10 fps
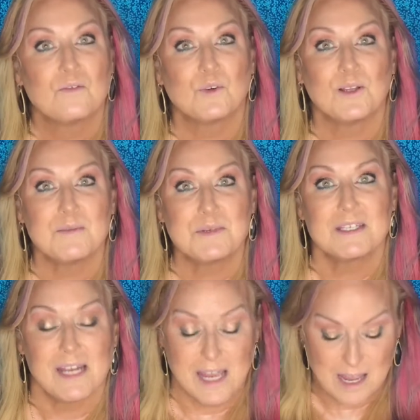For lips
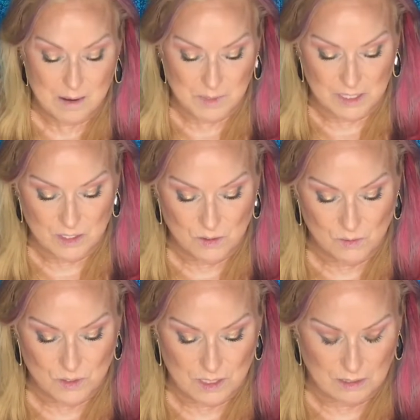today, I'm going to
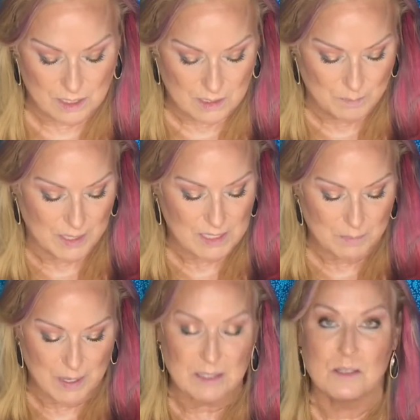use this Pixie
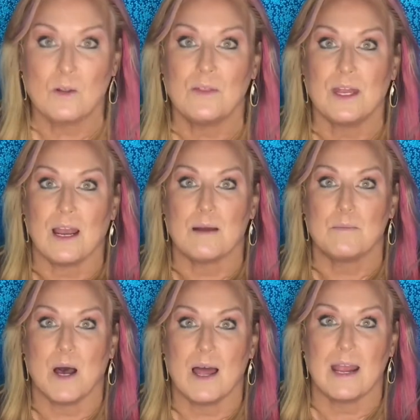pencil that I
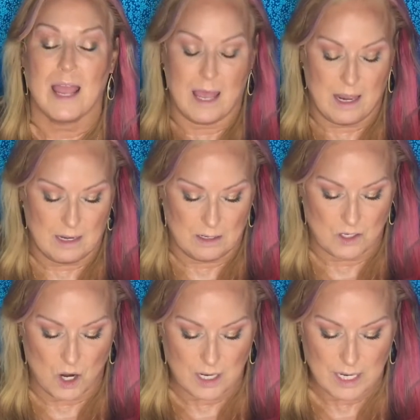bought at
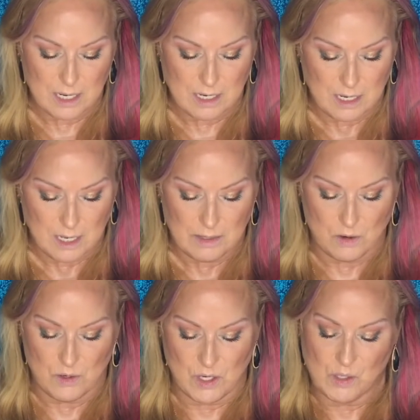Target.
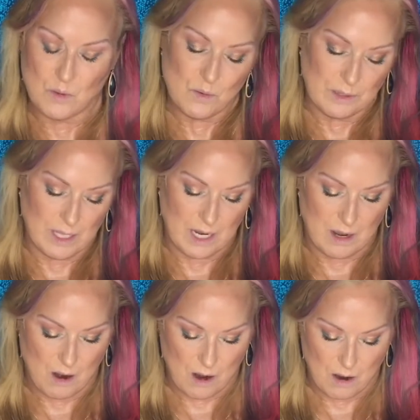They're new. They
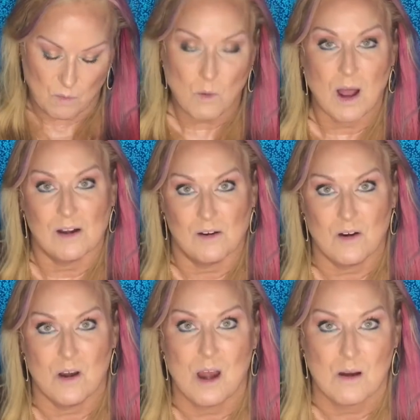are
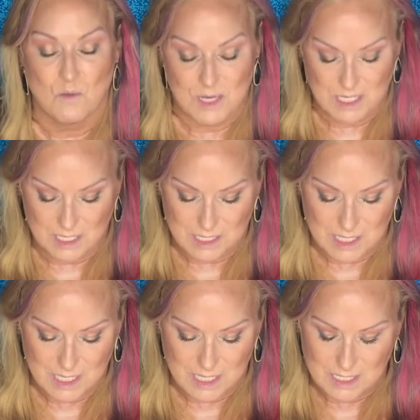water
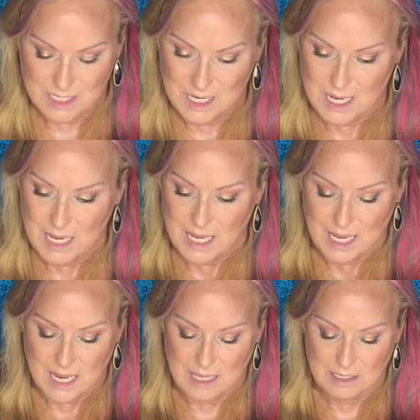resistant.
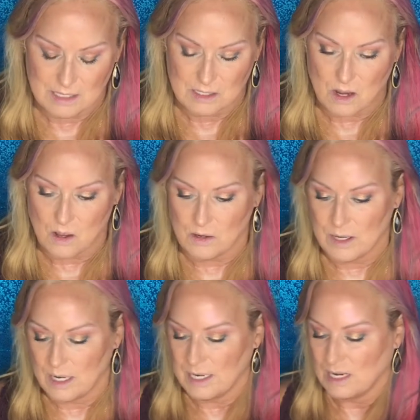And this is called
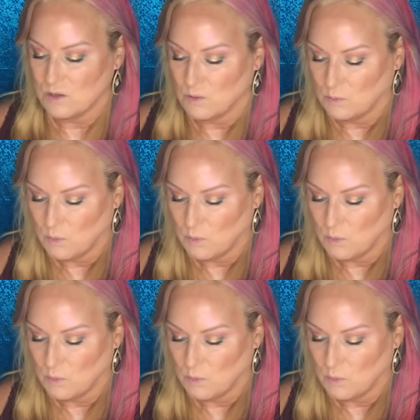Natural